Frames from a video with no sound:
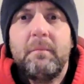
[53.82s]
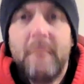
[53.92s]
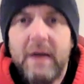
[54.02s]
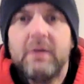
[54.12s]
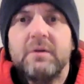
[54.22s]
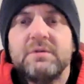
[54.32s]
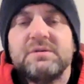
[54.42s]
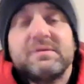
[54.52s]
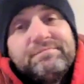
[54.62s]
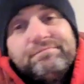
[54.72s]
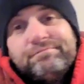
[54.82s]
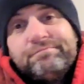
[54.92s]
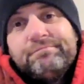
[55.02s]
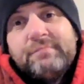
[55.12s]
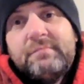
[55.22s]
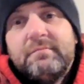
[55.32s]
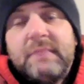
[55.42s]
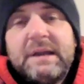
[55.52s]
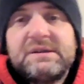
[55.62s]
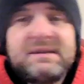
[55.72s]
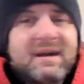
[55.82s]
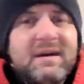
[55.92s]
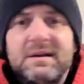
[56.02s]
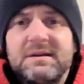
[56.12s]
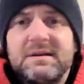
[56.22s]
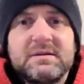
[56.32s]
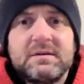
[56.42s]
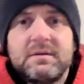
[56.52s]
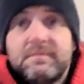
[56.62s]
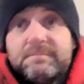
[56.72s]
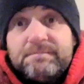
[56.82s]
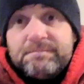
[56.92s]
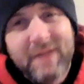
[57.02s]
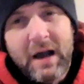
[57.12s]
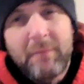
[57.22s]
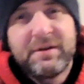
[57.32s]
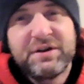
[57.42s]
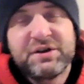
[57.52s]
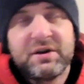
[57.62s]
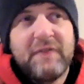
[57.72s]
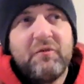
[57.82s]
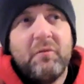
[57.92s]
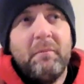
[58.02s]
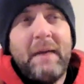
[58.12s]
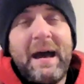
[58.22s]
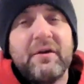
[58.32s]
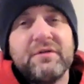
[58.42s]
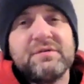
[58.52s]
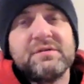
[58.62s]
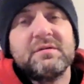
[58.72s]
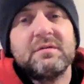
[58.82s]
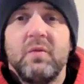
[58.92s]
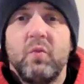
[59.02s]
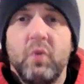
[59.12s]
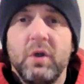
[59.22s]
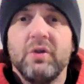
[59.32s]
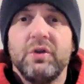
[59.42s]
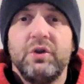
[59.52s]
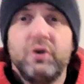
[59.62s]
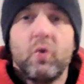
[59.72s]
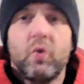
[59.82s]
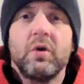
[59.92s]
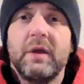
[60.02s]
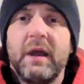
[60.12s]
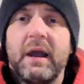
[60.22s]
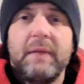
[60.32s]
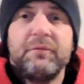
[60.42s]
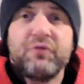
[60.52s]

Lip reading: matters. It just does. Competition level matters. Will your game